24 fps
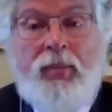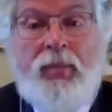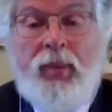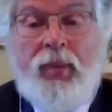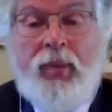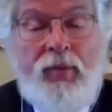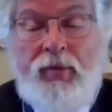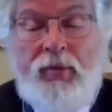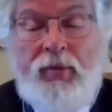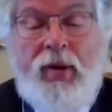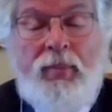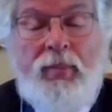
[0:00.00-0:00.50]

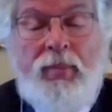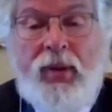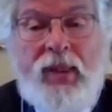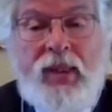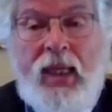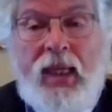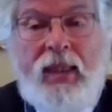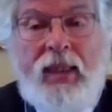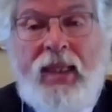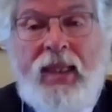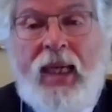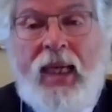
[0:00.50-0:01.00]

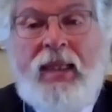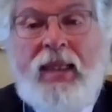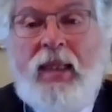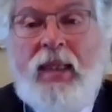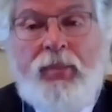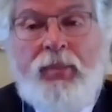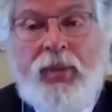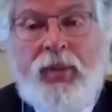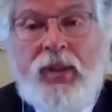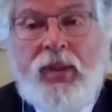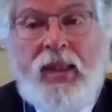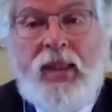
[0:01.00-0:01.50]
represent
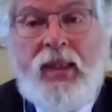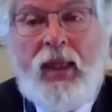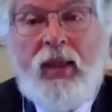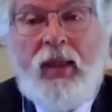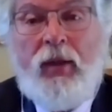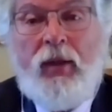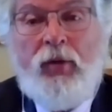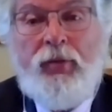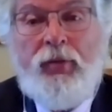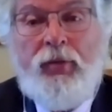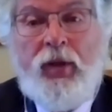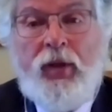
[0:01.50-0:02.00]
80%
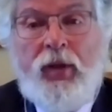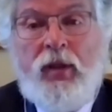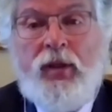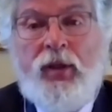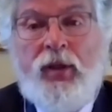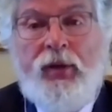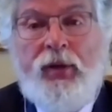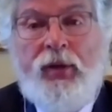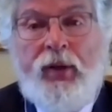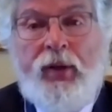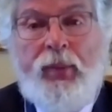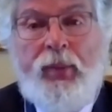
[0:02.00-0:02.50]
of the
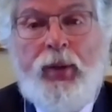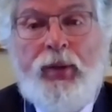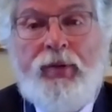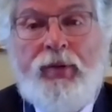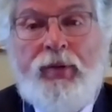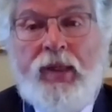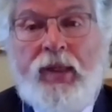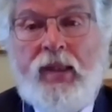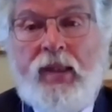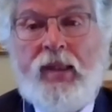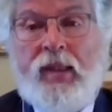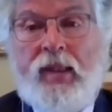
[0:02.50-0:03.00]
intolerable
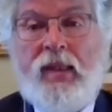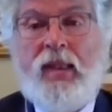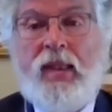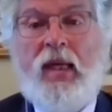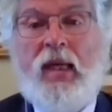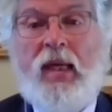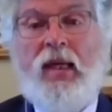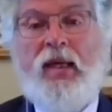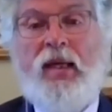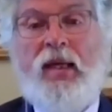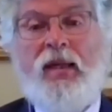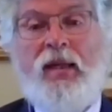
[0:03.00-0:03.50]
risks.
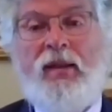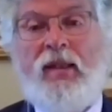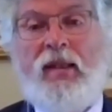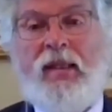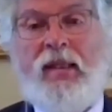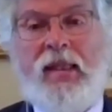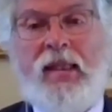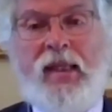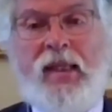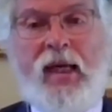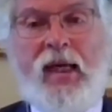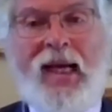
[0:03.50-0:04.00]
This
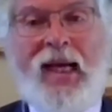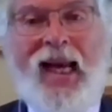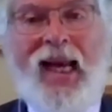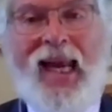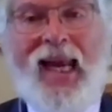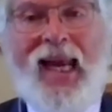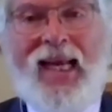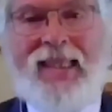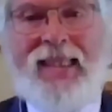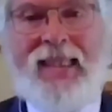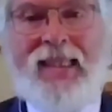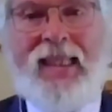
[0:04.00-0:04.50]
is a
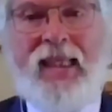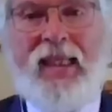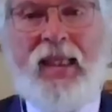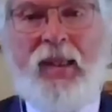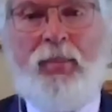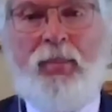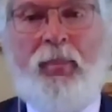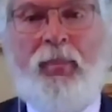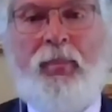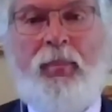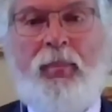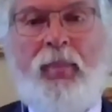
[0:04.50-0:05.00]
classic
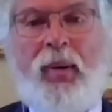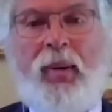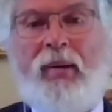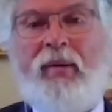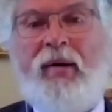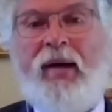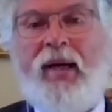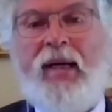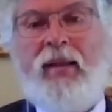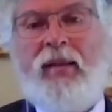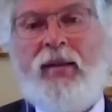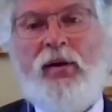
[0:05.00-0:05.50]

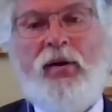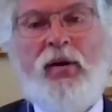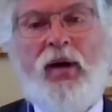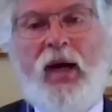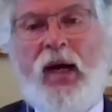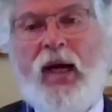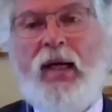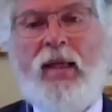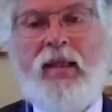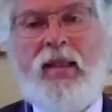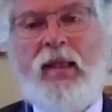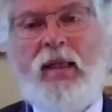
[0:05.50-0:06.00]
Pareto
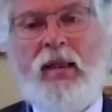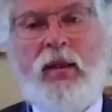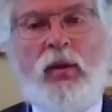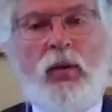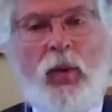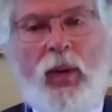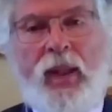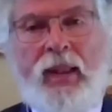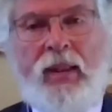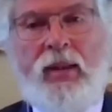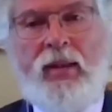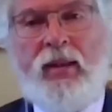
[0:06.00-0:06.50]

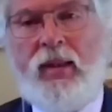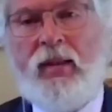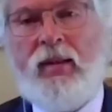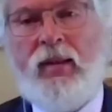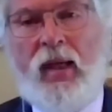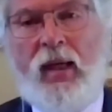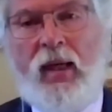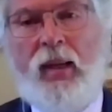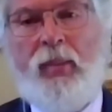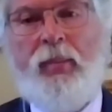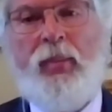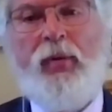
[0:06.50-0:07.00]
80-20
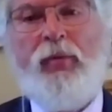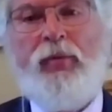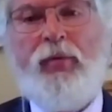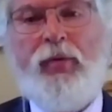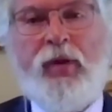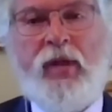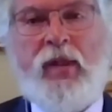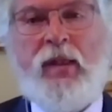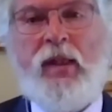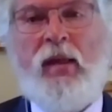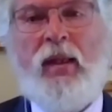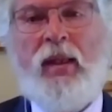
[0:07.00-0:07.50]
type of
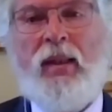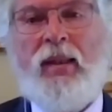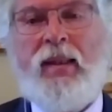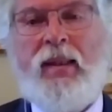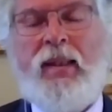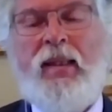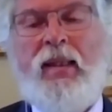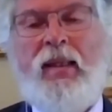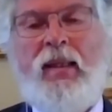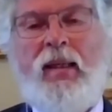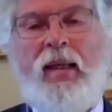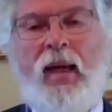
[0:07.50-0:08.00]
result,
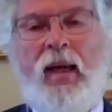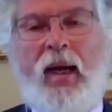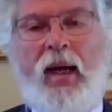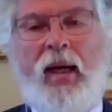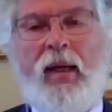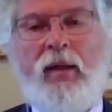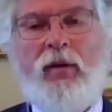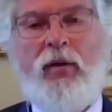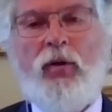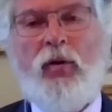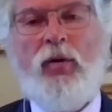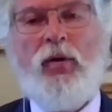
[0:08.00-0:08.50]

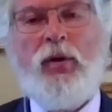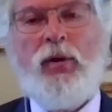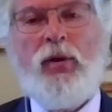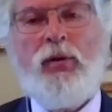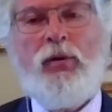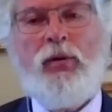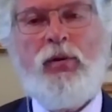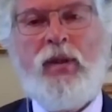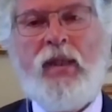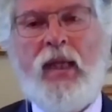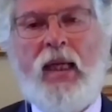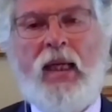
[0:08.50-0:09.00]
and
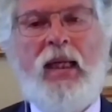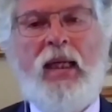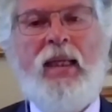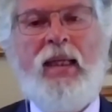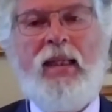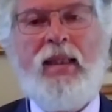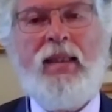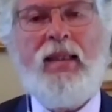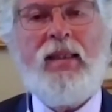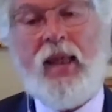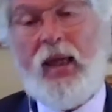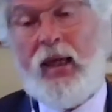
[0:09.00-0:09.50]
OR2
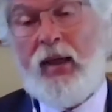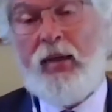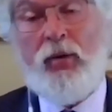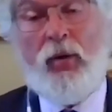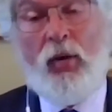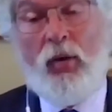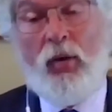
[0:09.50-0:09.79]
tailings and